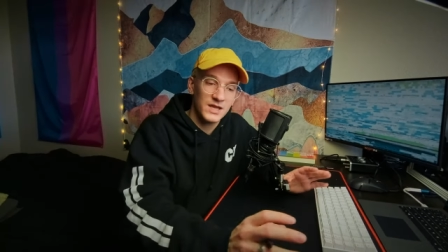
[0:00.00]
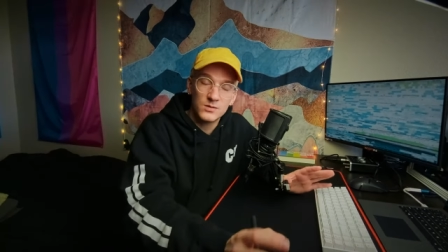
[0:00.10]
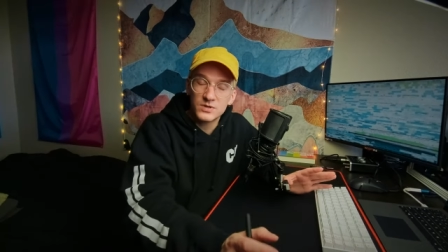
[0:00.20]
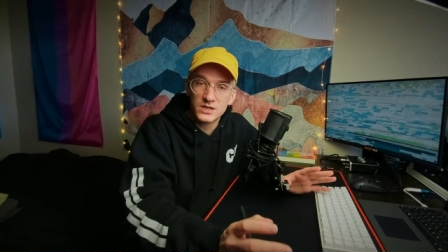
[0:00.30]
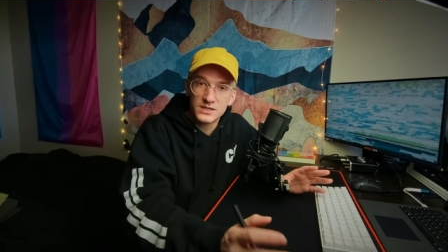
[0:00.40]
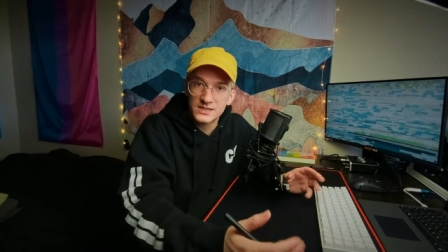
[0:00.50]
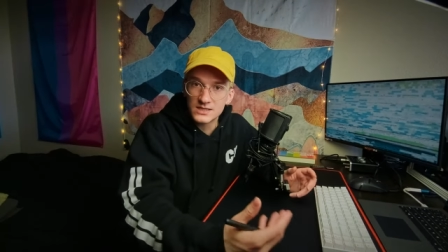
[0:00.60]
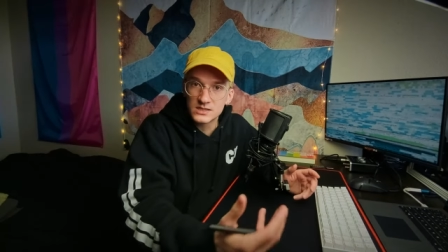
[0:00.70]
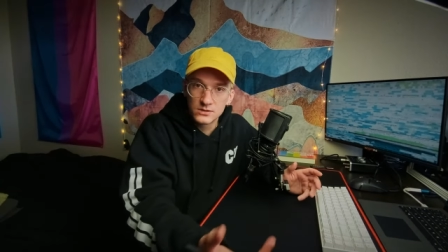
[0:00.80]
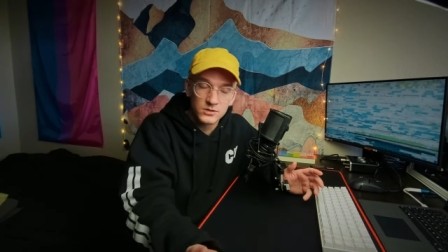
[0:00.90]
And because
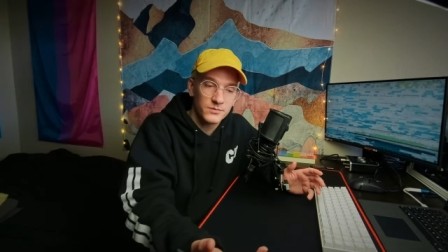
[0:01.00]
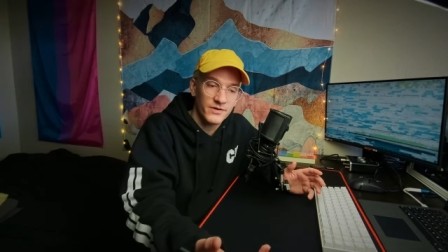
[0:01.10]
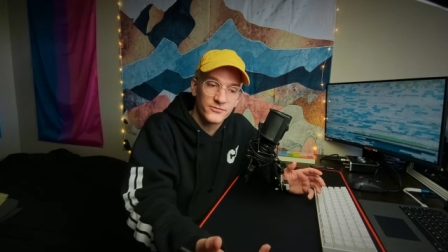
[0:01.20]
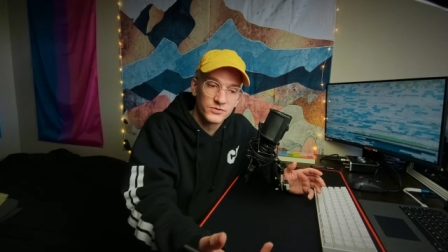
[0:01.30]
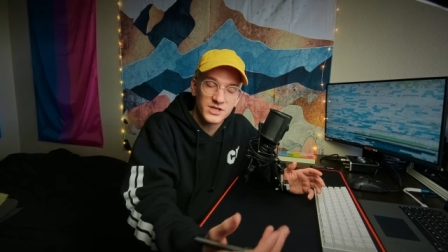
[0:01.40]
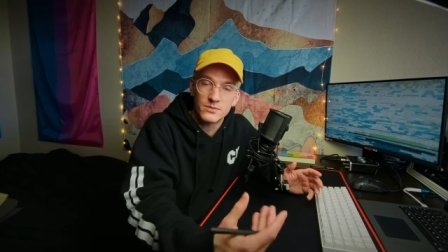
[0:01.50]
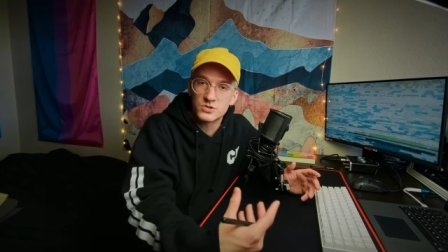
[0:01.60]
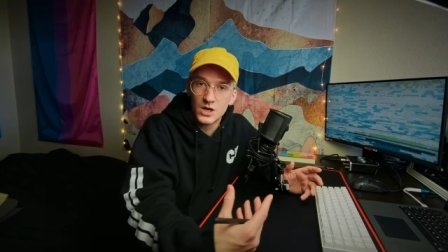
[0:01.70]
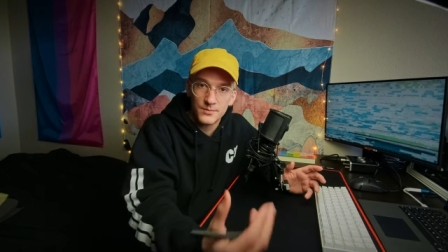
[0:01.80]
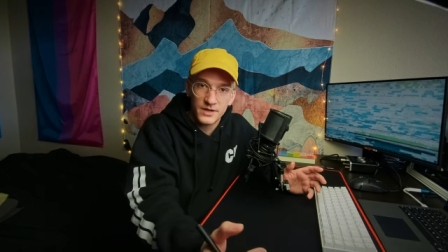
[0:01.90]
that's literally my full-time
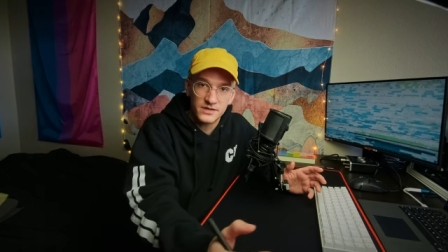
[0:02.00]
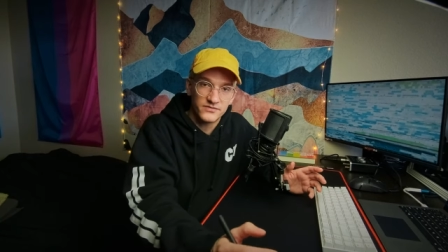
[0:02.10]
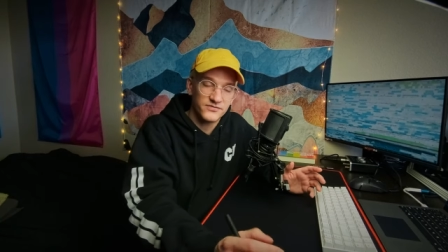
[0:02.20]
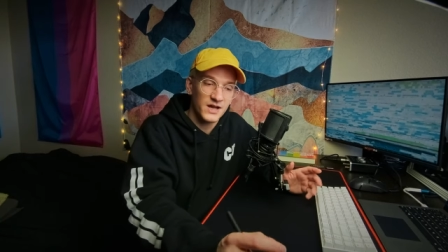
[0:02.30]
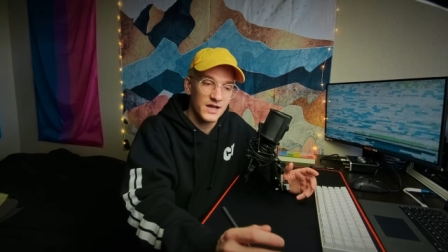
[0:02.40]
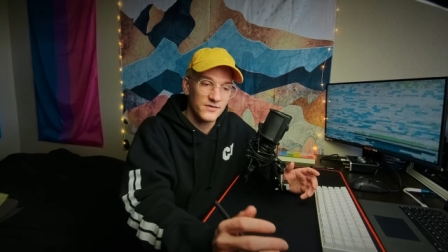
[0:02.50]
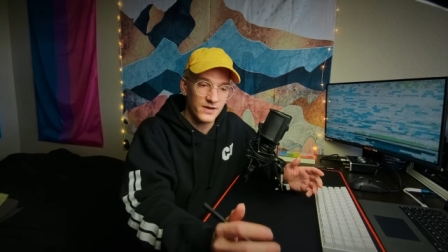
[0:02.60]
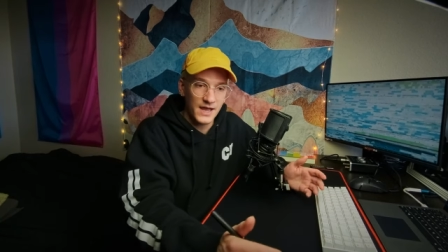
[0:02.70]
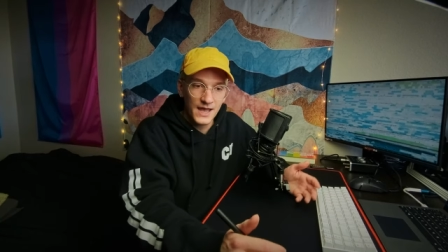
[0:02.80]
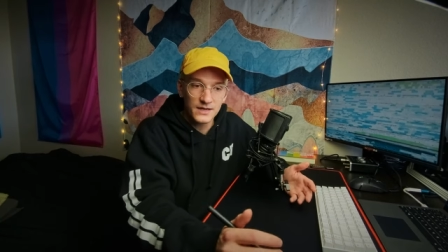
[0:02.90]
job, 9 to 5,
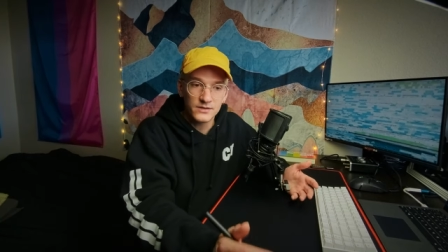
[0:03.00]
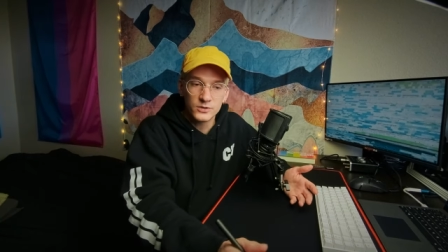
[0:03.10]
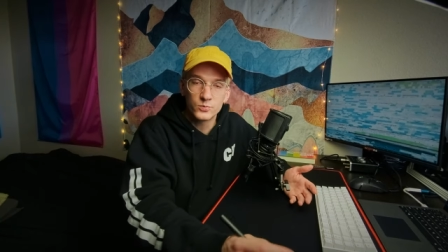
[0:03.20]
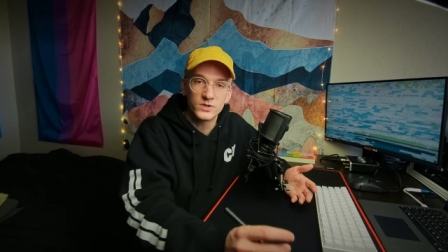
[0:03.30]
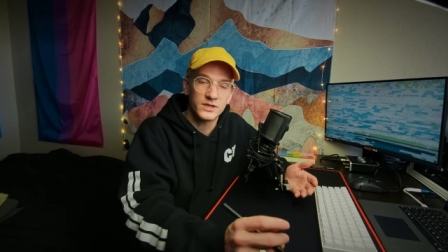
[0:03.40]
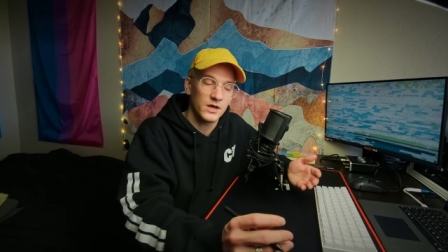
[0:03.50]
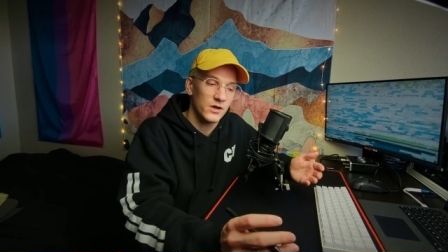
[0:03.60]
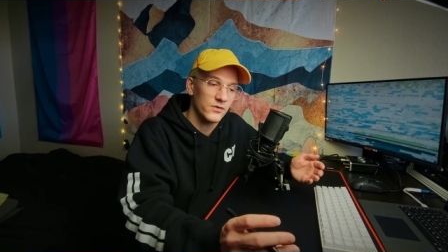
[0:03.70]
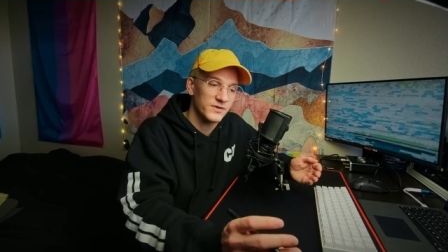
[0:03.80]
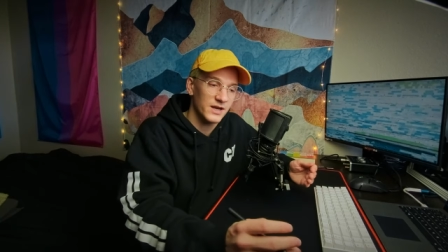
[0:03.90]
I had a little bit
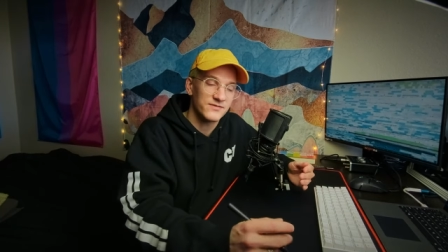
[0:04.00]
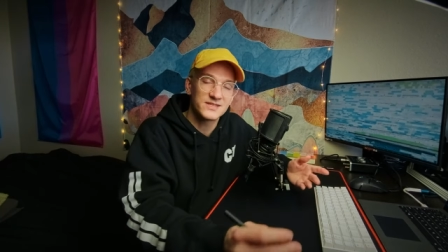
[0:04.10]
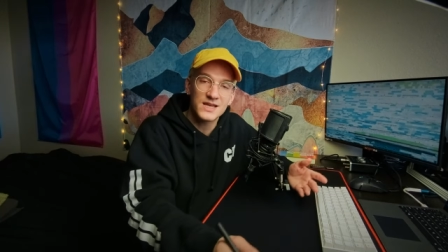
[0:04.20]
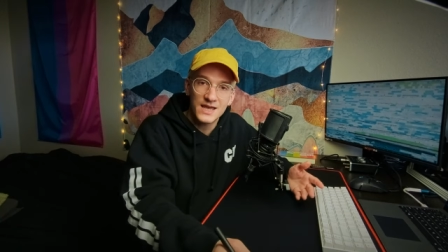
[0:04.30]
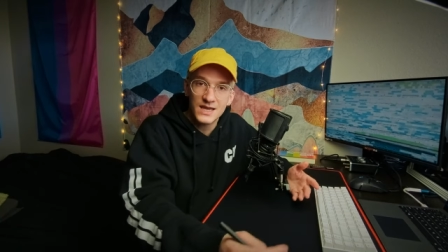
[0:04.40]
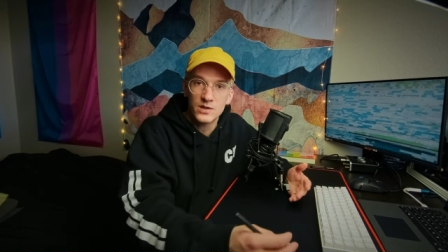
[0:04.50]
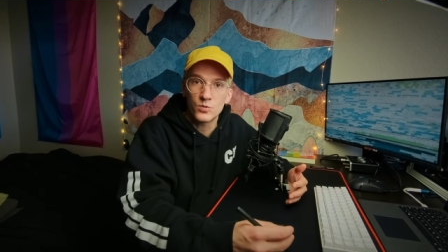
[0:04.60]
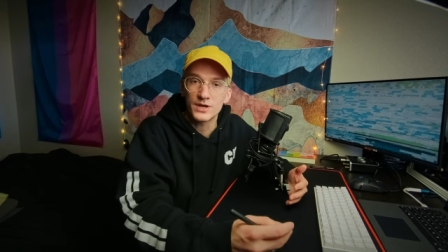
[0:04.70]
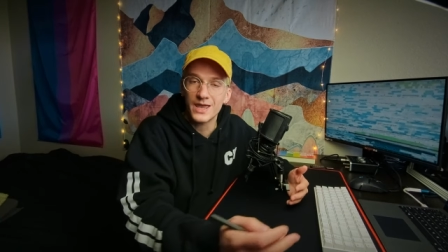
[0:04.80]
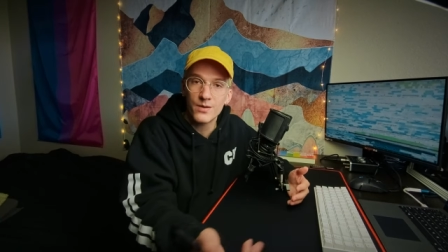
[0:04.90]
of kind of say in
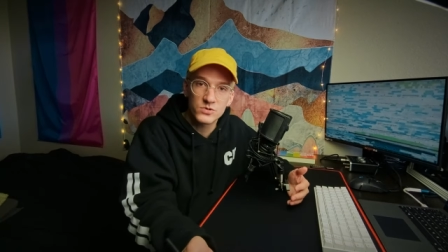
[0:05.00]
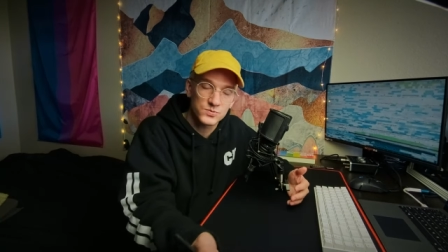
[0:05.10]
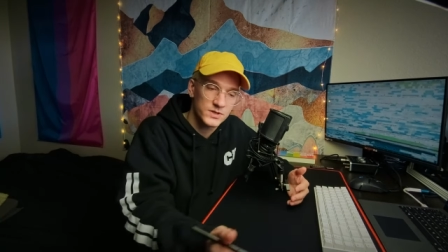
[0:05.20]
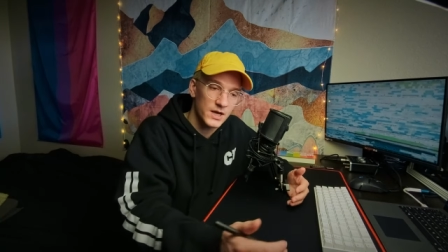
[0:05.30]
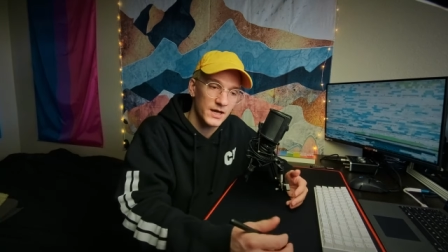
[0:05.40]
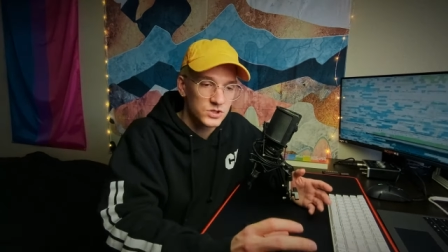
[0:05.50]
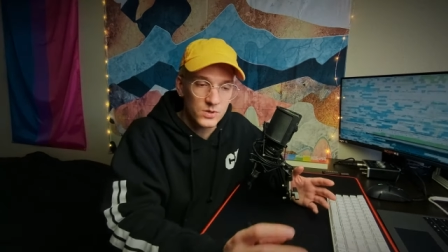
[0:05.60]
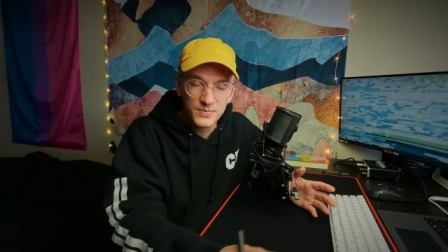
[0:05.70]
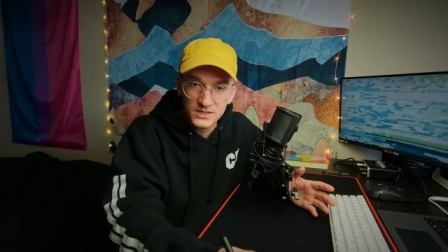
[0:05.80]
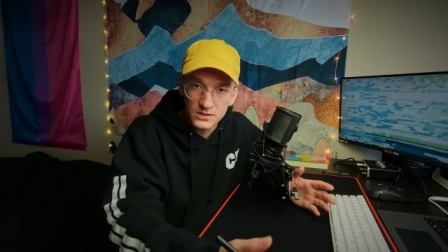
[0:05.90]
what cameras we got. So I
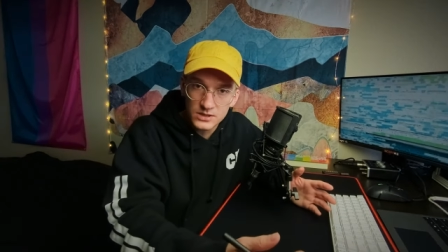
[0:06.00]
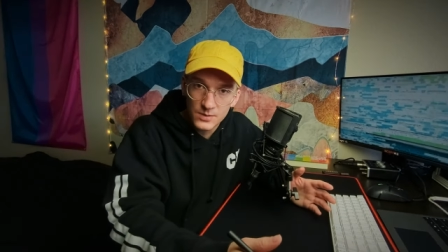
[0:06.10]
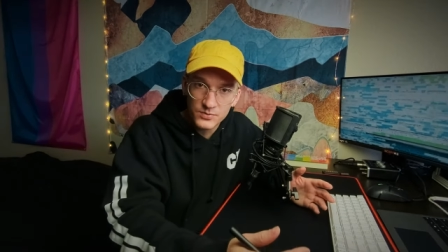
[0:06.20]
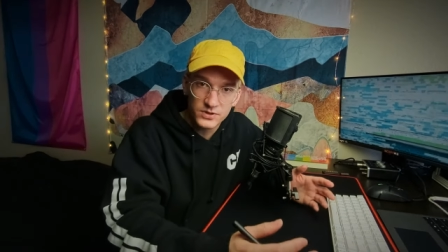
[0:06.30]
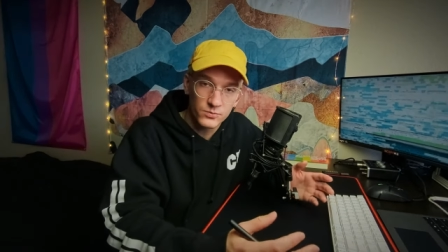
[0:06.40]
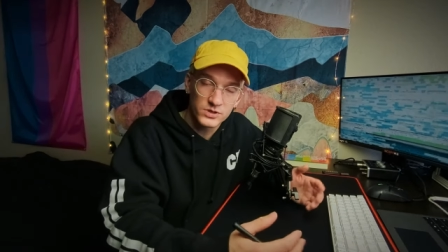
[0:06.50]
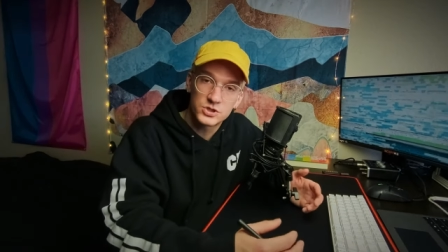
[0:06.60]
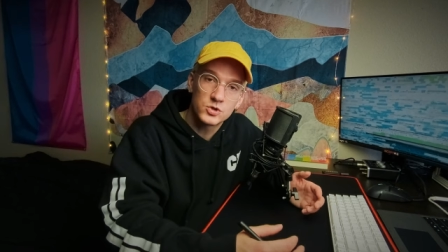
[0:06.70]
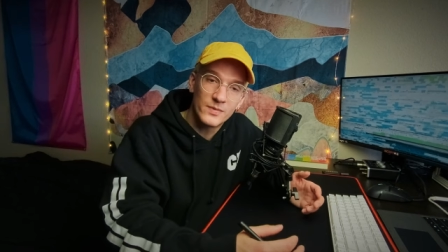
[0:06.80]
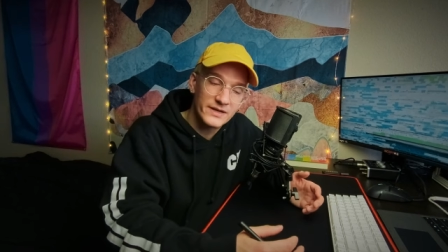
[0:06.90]
picked out a couple that really
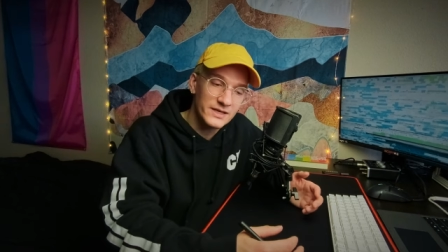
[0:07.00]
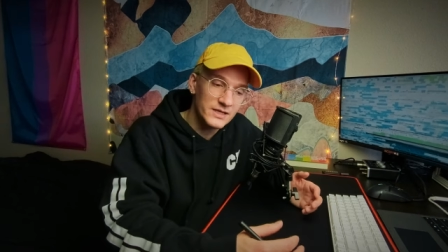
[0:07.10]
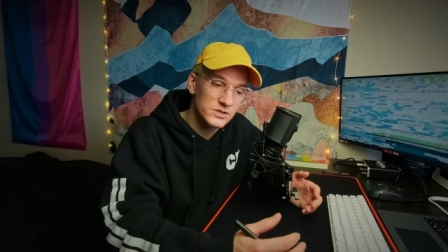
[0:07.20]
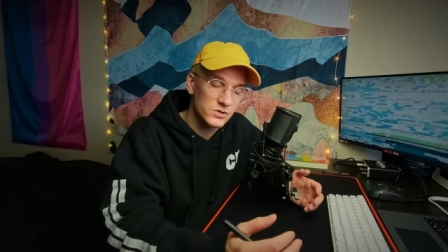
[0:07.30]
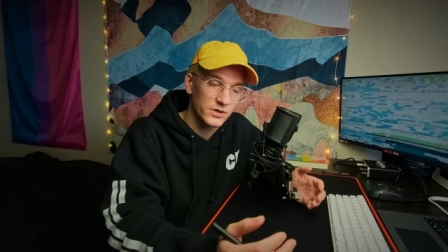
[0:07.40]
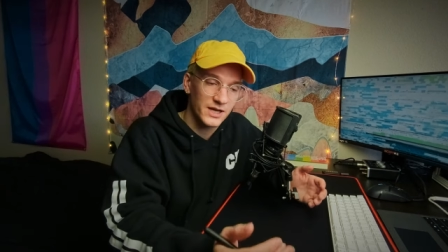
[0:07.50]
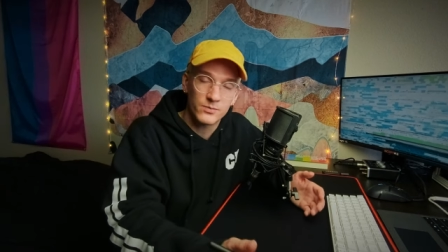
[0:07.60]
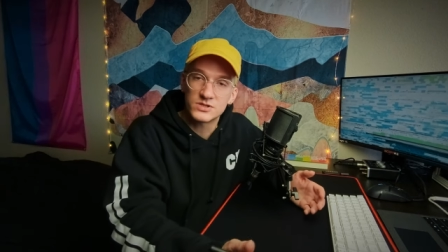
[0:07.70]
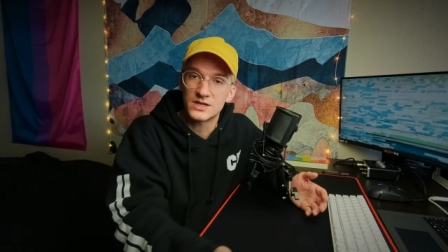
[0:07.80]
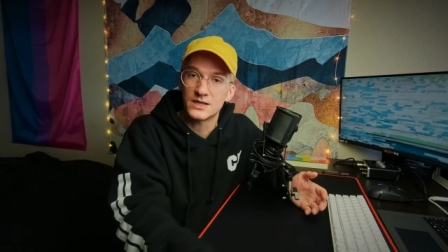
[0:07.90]
suit my needs and are
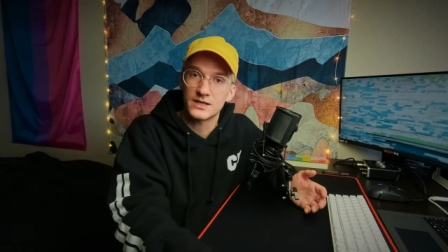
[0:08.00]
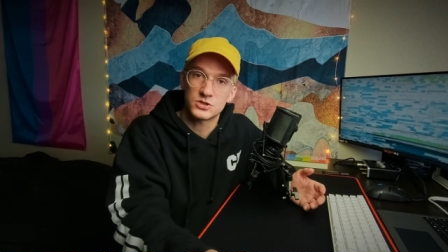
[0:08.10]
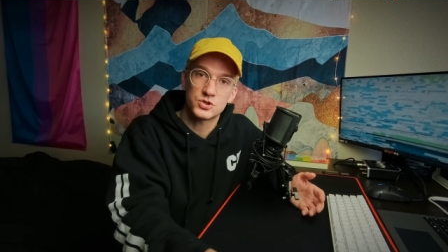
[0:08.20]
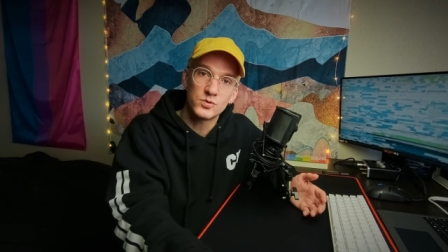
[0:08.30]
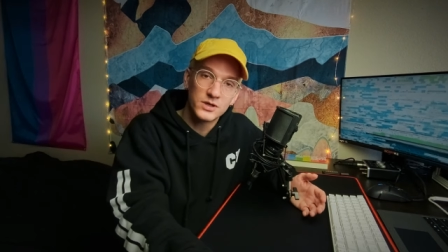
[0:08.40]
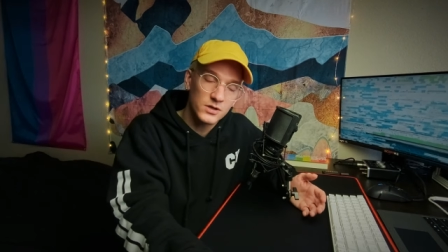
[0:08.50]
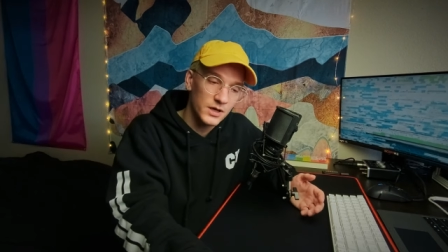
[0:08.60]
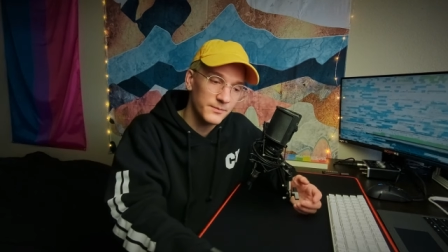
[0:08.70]
cameras that I like shooting on,